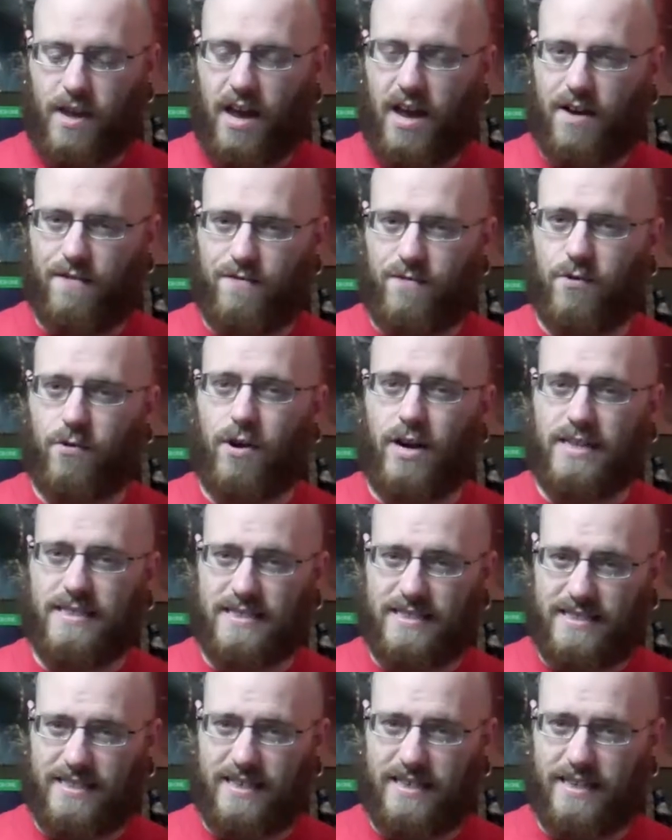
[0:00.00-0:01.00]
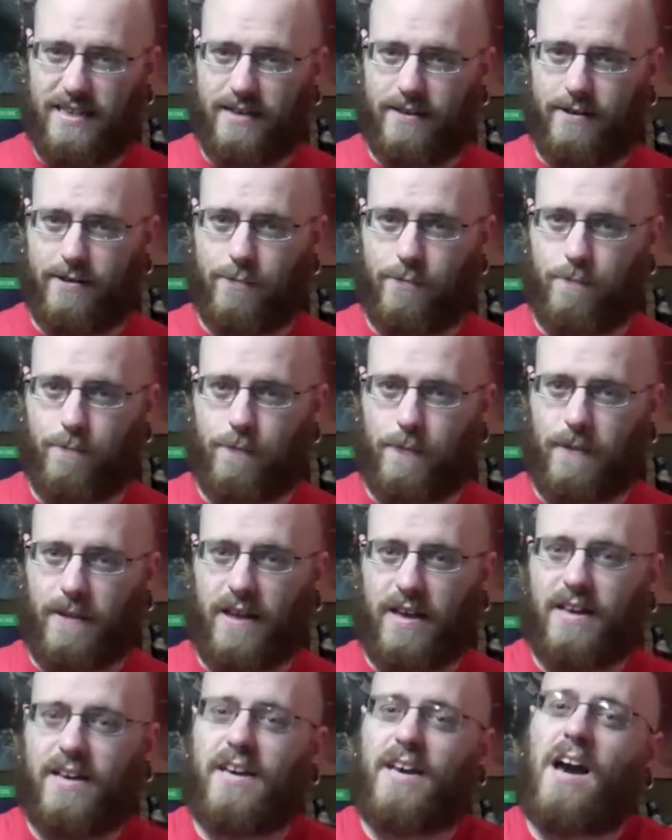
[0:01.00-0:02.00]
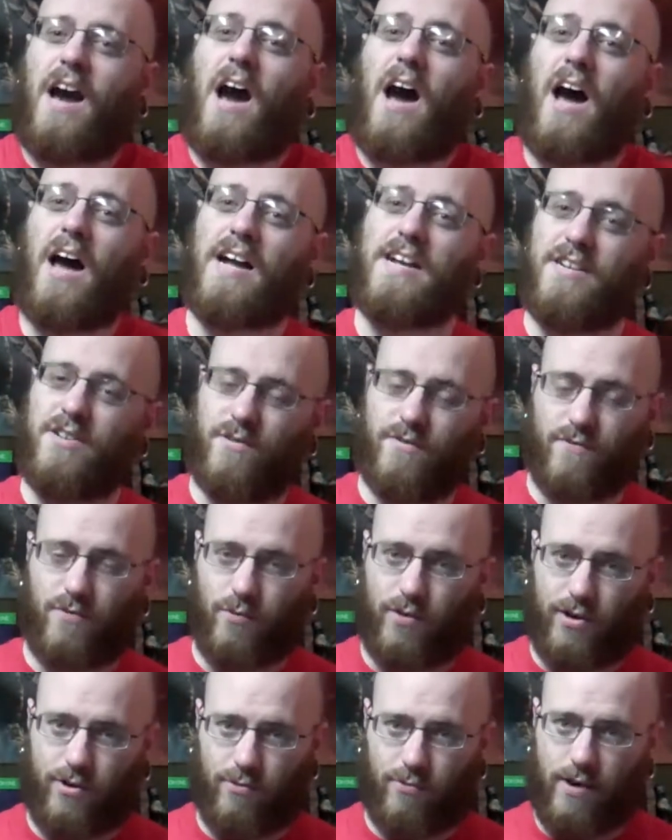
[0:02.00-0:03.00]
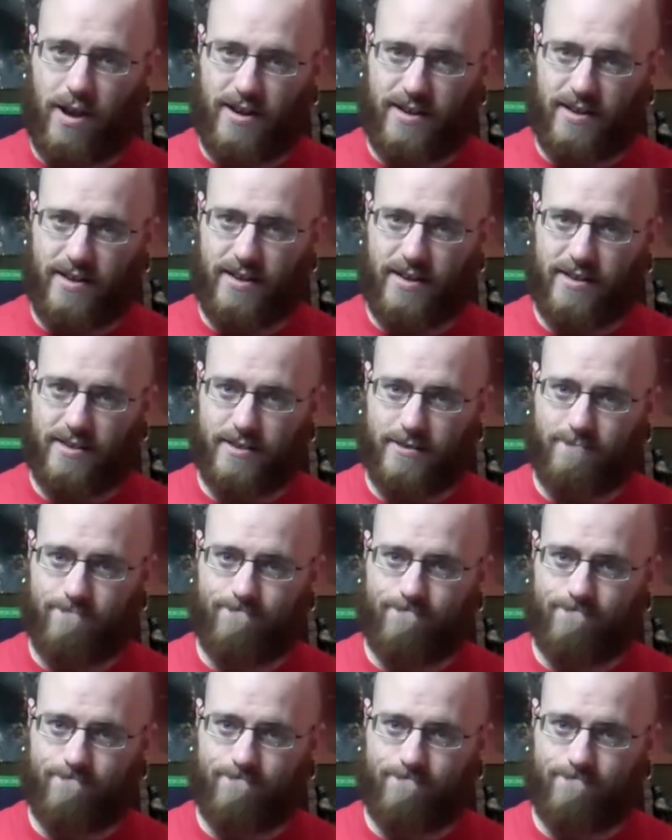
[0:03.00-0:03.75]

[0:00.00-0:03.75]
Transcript: after I did, kind of regretted it.